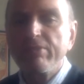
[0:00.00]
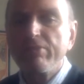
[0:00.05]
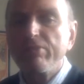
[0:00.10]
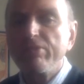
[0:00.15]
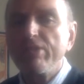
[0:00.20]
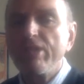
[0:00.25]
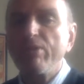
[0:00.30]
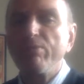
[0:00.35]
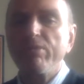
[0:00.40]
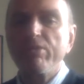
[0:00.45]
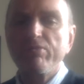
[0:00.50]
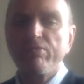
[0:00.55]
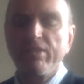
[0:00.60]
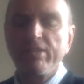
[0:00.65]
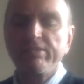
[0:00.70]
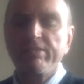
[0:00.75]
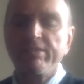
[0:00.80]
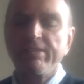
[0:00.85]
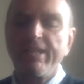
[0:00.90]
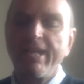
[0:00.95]
No one
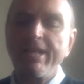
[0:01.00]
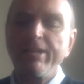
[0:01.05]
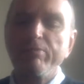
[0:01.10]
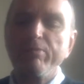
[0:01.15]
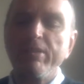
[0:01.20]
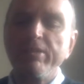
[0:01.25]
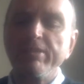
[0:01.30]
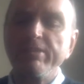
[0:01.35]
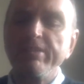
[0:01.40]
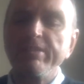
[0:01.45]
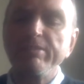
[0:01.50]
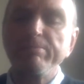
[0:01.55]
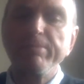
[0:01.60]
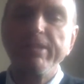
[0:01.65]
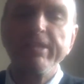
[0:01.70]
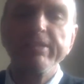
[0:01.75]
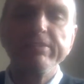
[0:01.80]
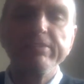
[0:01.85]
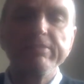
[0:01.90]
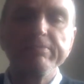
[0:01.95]
trusted anyone in this
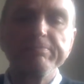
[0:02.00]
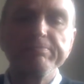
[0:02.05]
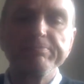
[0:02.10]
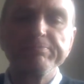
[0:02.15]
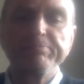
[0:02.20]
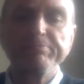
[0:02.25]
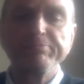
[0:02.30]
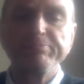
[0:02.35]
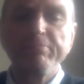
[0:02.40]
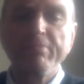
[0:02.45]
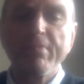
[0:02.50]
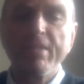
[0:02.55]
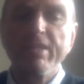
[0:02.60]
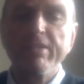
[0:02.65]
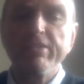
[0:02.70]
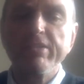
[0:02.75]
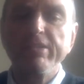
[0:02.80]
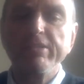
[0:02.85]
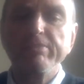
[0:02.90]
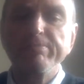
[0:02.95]
place.
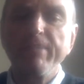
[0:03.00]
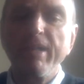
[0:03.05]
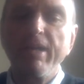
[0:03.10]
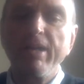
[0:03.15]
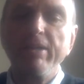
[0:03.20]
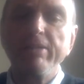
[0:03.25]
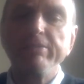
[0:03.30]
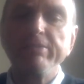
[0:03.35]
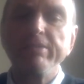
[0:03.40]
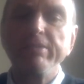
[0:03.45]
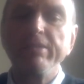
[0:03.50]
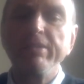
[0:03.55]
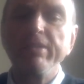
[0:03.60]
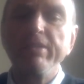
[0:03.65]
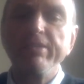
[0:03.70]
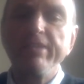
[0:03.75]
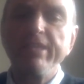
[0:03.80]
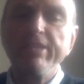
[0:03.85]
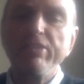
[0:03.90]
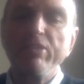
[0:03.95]
She smiled,
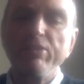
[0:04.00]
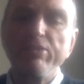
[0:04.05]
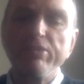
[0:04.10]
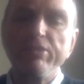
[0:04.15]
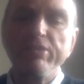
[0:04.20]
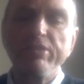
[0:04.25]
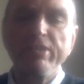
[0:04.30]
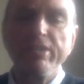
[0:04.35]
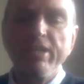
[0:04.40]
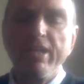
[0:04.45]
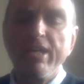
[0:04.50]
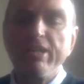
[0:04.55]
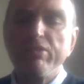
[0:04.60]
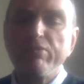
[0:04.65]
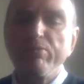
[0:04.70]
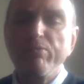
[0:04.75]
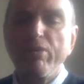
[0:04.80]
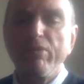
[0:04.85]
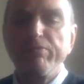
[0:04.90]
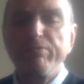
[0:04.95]
they nodded, and
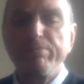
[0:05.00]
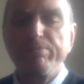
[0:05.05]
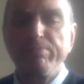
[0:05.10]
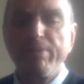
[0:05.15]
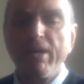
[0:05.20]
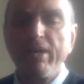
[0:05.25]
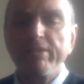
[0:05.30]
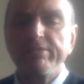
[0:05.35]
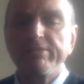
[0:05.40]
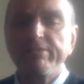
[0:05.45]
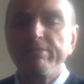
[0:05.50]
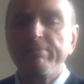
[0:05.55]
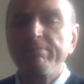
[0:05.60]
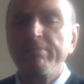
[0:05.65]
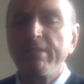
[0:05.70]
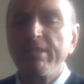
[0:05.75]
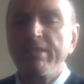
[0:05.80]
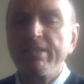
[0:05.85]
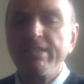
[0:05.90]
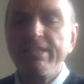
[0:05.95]
she waffled past them,
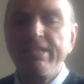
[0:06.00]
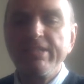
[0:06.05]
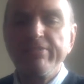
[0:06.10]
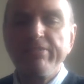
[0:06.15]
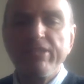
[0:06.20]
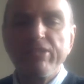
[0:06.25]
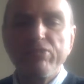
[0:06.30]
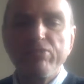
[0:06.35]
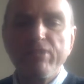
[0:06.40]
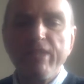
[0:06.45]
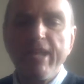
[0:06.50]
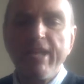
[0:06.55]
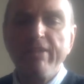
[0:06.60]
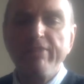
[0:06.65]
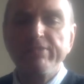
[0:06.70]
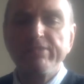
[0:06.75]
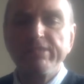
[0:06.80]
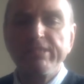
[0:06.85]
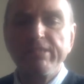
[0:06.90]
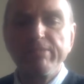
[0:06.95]
leaving a trail
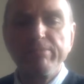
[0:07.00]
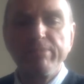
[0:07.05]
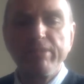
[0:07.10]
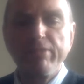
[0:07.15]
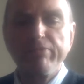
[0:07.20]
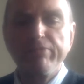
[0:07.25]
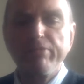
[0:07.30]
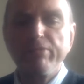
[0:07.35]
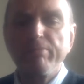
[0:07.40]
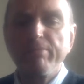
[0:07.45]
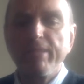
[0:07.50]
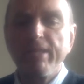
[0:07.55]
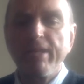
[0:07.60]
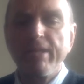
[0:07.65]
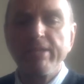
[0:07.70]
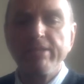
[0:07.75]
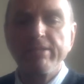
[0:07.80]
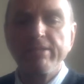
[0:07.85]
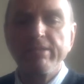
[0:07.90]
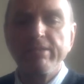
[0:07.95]
of steam perfume
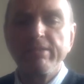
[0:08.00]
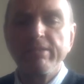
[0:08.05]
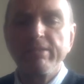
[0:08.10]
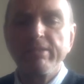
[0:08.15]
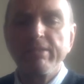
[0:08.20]
behind her.